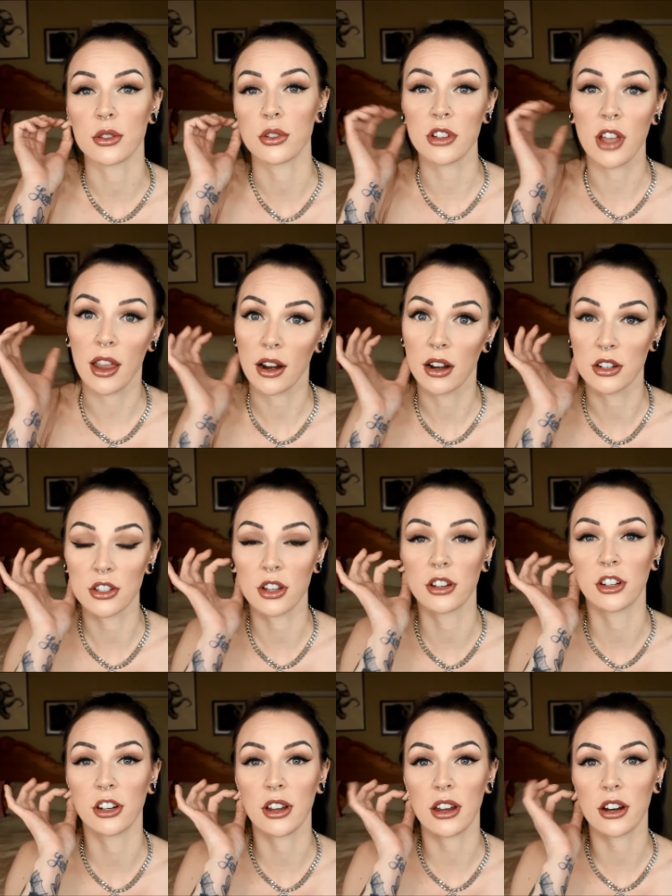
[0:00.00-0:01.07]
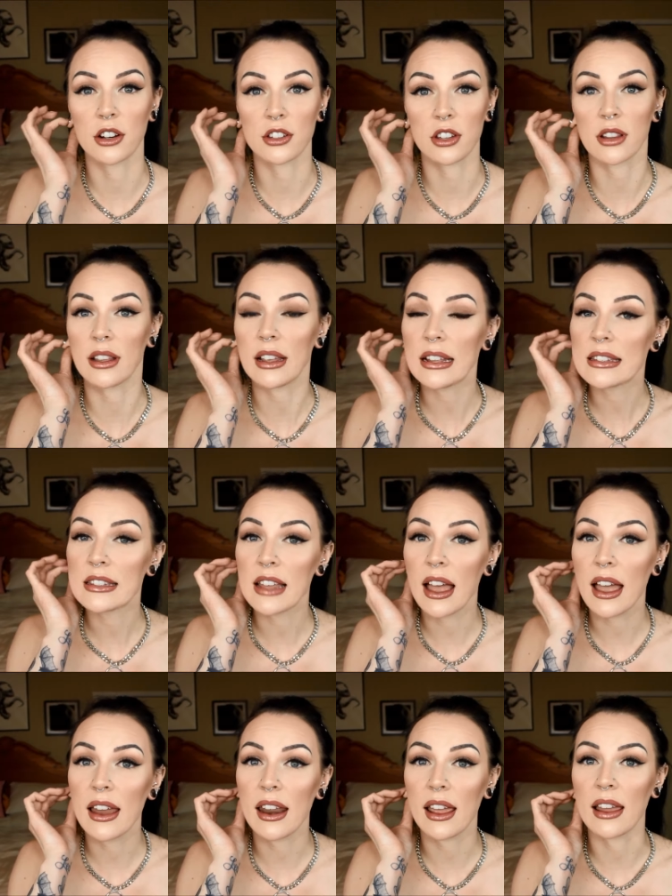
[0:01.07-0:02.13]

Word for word: or tears on your ears on the inside